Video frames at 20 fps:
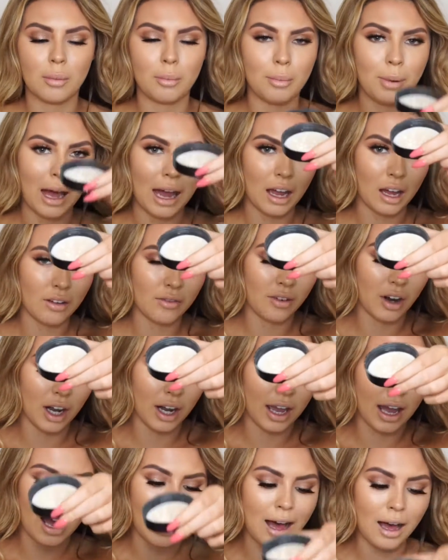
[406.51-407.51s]
the back of our
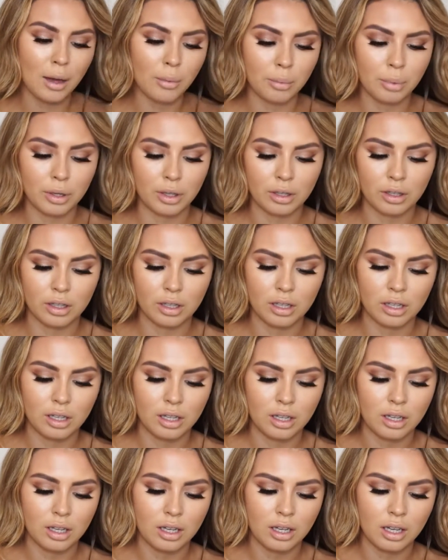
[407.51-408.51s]
cap.
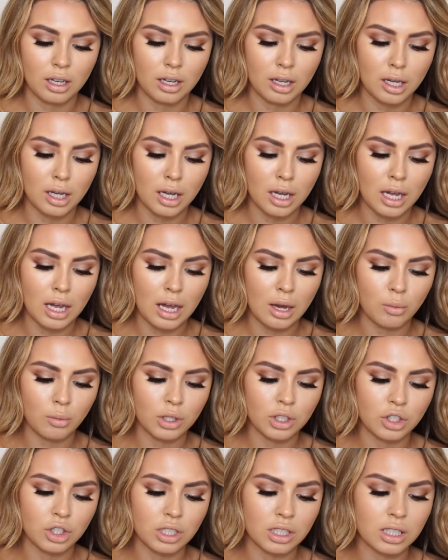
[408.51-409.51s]
And
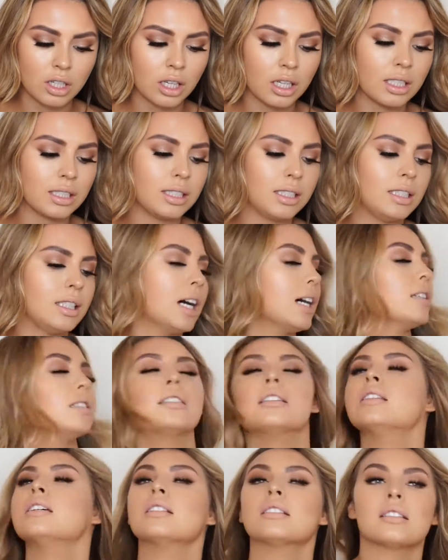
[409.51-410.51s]
we're just gonna
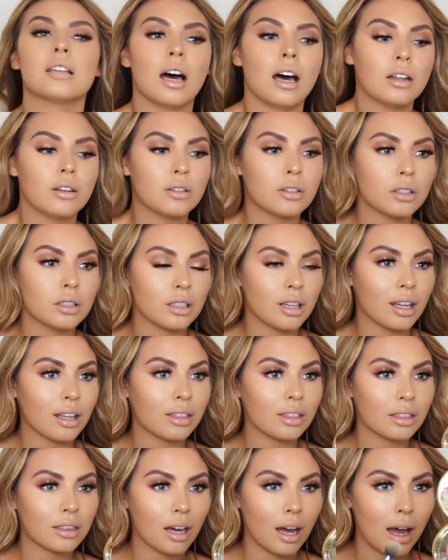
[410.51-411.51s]
dust this
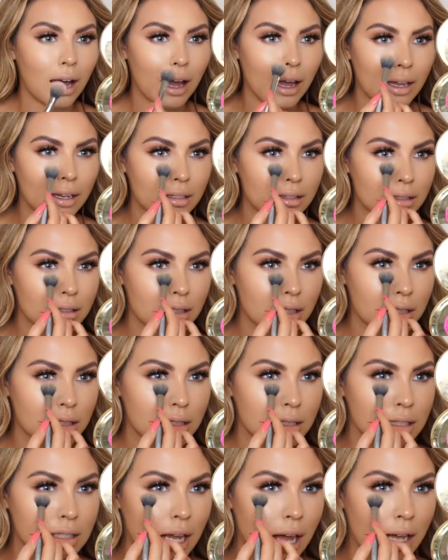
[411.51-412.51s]
underneath the eyes to
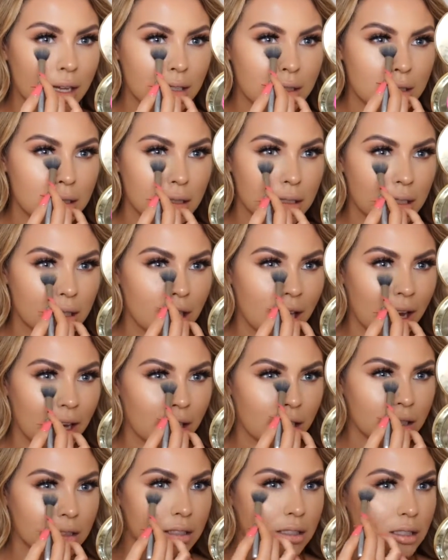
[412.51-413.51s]
set
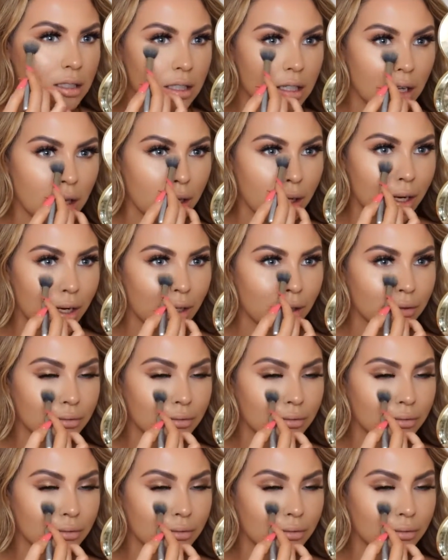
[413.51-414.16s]
that concealer.